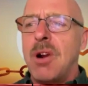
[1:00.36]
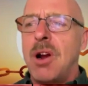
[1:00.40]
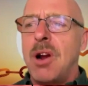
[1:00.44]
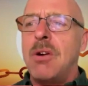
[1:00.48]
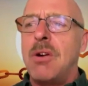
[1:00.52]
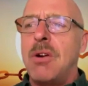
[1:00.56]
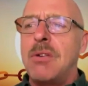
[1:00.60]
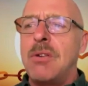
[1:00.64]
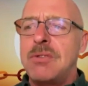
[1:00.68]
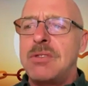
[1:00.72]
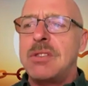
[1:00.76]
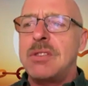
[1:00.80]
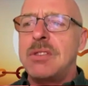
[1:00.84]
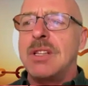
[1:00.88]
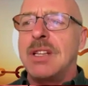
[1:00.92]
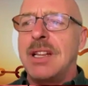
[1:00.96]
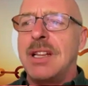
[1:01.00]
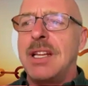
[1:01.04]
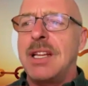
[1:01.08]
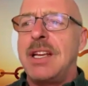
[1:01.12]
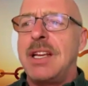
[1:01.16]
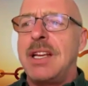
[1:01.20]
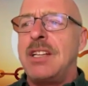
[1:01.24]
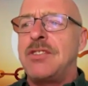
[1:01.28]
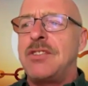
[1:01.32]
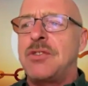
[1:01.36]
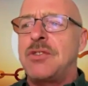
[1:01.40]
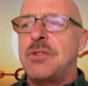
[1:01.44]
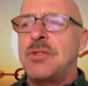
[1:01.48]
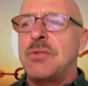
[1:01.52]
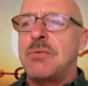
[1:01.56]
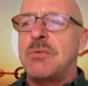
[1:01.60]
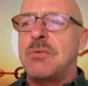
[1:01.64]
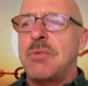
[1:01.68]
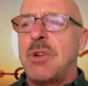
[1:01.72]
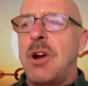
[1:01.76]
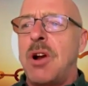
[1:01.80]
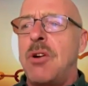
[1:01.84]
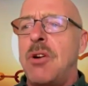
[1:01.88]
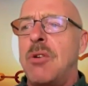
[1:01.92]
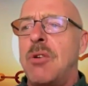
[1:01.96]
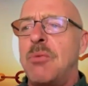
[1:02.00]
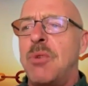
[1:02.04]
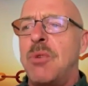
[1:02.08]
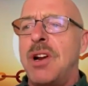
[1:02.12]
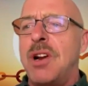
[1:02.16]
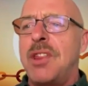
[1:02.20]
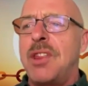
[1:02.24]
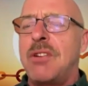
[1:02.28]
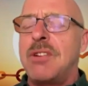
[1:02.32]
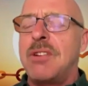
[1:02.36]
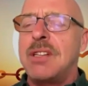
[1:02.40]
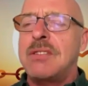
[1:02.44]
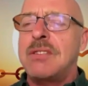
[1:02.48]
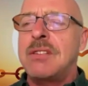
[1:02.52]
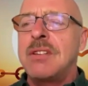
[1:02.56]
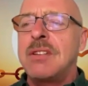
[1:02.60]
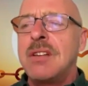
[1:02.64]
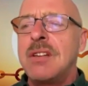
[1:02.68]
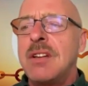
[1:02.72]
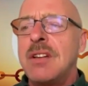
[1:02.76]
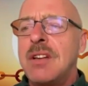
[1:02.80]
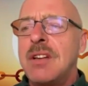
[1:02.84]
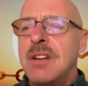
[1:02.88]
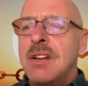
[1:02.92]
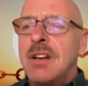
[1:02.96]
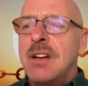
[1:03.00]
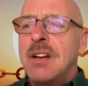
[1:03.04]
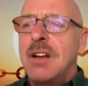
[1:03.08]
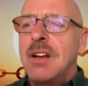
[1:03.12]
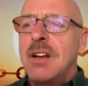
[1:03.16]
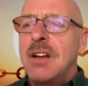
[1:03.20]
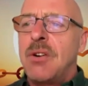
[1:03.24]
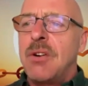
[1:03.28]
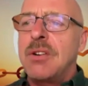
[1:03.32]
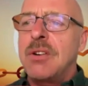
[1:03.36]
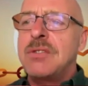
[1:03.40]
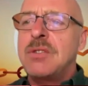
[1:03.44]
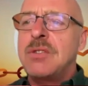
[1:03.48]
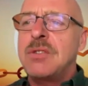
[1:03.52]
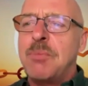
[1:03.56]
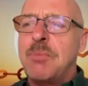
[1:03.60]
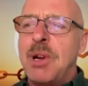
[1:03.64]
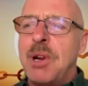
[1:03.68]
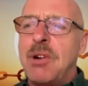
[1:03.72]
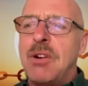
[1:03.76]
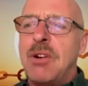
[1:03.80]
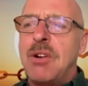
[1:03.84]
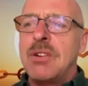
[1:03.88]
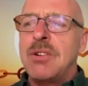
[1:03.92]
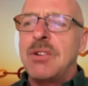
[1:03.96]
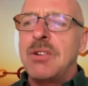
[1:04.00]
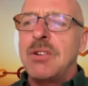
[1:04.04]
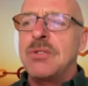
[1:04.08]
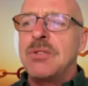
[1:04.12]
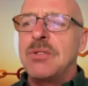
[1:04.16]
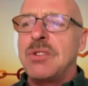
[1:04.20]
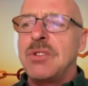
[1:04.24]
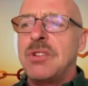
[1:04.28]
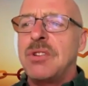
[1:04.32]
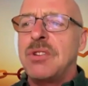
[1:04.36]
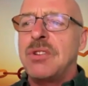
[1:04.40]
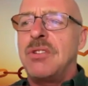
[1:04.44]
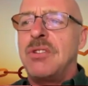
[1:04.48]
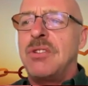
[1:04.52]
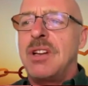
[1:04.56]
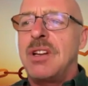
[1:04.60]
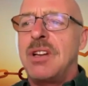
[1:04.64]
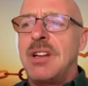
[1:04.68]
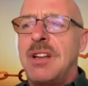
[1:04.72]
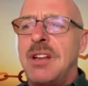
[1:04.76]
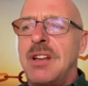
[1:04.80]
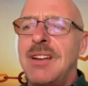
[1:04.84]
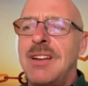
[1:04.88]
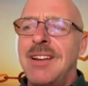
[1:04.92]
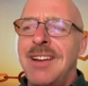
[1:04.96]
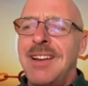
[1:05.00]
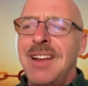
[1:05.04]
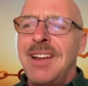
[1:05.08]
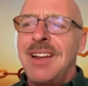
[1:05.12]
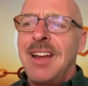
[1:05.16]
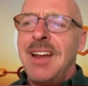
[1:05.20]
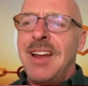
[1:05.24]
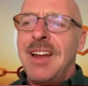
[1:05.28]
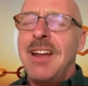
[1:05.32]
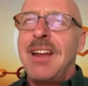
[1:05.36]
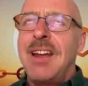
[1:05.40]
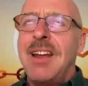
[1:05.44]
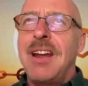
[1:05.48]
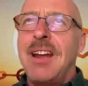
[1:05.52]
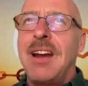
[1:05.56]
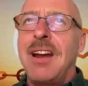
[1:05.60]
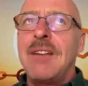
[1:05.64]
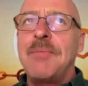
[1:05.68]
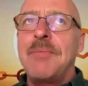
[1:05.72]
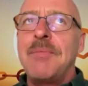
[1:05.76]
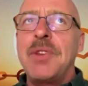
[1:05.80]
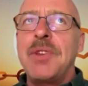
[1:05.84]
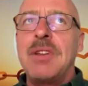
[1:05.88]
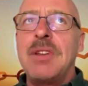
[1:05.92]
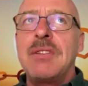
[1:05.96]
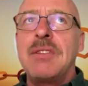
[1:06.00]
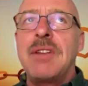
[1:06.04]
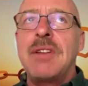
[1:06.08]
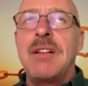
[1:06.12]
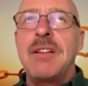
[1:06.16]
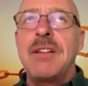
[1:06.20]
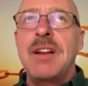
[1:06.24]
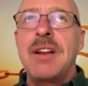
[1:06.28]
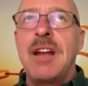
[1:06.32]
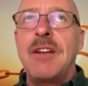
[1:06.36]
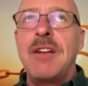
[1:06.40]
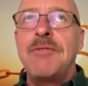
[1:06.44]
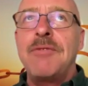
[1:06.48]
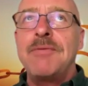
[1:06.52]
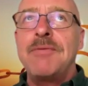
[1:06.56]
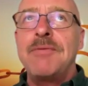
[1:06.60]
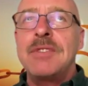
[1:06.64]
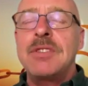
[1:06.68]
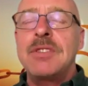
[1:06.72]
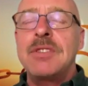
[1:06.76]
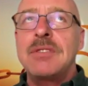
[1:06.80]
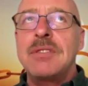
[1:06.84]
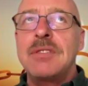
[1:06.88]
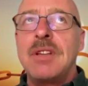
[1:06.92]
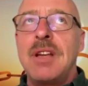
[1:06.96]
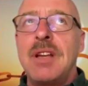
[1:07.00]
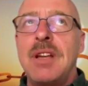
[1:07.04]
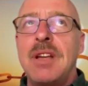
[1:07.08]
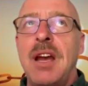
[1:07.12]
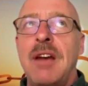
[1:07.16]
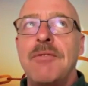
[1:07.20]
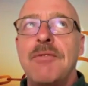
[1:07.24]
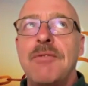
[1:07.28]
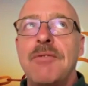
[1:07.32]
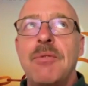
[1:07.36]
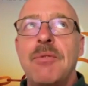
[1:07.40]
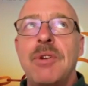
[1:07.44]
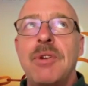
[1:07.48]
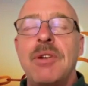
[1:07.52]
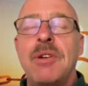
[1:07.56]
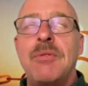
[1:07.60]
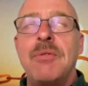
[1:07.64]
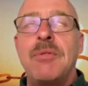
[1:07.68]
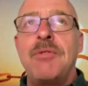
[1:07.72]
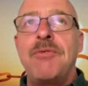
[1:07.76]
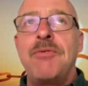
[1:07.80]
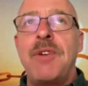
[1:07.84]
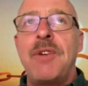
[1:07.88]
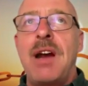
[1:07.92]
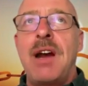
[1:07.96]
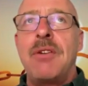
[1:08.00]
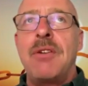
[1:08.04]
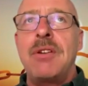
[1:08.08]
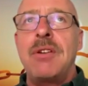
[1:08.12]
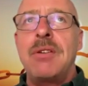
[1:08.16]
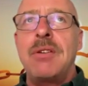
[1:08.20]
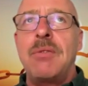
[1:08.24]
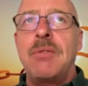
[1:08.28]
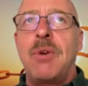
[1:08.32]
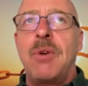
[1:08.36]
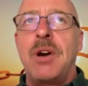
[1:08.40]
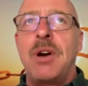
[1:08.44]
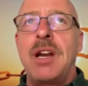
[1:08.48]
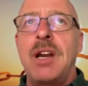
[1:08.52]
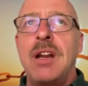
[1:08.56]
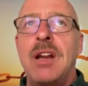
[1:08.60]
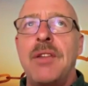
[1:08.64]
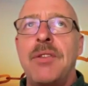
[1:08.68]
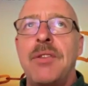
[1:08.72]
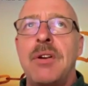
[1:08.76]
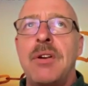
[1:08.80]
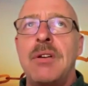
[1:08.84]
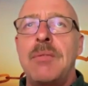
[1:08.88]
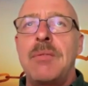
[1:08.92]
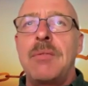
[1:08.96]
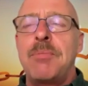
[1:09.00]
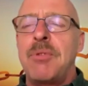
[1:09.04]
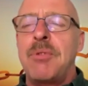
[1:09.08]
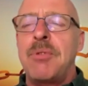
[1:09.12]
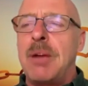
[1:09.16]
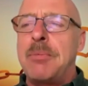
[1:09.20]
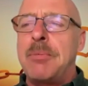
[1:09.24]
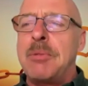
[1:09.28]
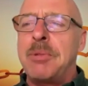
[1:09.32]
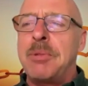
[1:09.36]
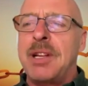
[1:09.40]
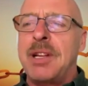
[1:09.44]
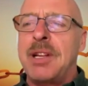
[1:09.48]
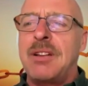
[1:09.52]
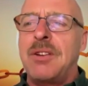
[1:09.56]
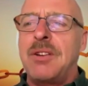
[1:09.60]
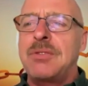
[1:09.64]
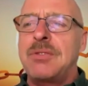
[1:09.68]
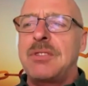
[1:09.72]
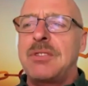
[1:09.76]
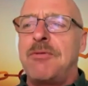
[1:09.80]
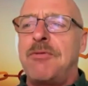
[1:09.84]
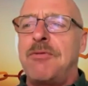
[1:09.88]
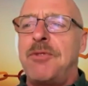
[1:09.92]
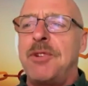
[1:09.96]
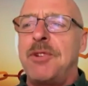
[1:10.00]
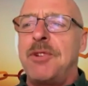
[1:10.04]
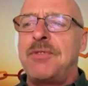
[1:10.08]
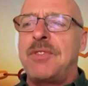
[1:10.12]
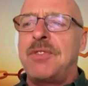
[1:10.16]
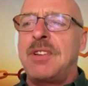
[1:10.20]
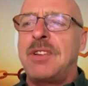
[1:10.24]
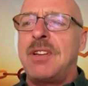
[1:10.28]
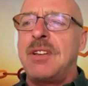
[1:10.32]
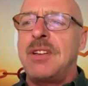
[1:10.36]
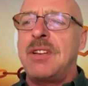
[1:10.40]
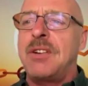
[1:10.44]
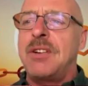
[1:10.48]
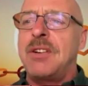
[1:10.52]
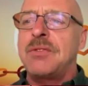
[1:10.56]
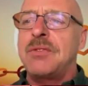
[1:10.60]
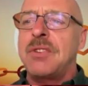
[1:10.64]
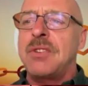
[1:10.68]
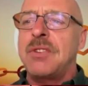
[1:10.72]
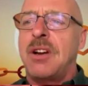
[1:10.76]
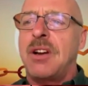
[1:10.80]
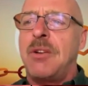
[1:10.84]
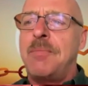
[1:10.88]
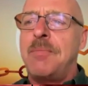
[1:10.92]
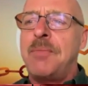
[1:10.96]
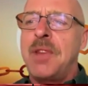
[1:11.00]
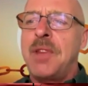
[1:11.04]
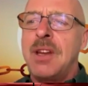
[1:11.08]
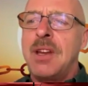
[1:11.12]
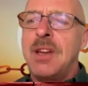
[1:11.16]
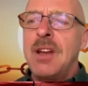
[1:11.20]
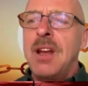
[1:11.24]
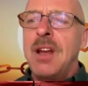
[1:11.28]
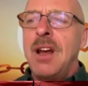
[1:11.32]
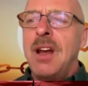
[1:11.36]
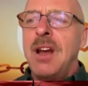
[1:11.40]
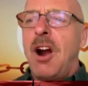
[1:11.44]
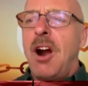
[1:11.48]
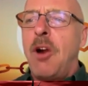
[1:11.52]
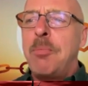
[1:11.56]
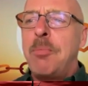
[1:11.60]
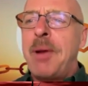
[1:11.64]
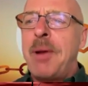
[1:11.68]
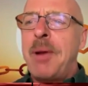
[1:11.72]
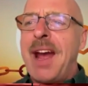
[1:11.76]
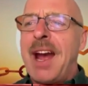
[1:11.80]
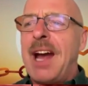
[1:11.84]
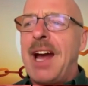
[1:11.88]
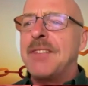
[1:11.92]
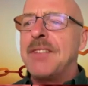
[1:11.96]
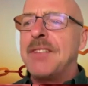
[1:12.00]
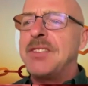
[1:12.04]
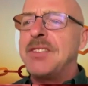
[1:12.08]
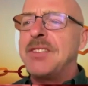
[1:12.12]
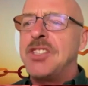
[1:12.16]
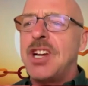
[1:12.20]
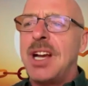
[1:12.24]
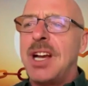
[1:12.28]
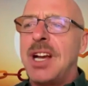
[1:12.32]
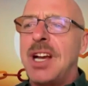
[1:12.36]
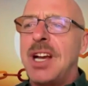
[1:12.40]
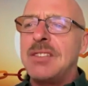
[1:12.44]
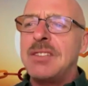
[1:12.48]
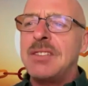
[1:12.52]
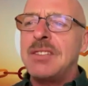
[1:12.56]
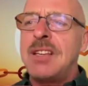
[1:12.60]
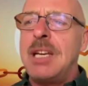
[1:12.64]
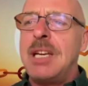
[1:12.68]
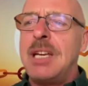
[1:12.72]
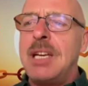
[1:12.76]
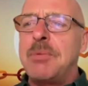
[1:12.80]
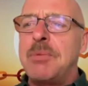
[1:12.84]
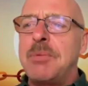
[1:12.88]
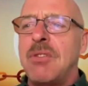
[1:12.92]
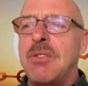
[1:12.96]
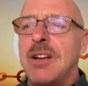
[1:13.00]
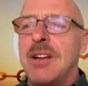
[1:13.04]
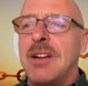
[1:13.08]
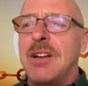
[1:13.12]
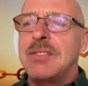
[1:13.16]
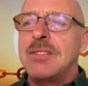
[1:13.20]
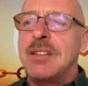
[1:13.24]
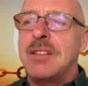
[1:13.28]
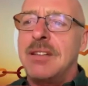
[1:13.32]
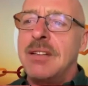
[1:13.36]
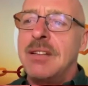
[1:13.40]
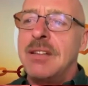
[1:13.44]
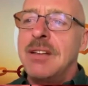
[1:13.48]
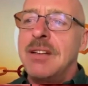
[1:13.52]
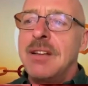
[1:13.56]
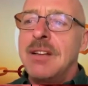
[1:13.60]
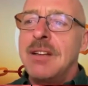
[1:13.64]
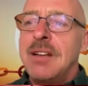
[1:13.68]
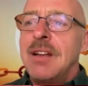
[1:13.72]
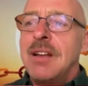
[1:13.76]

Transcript: roads lead to Rome, whether it's A Course in Miracles or Unity. And Dale and I just we found one another probably close to 15 years ago. Our paths just keep crossing,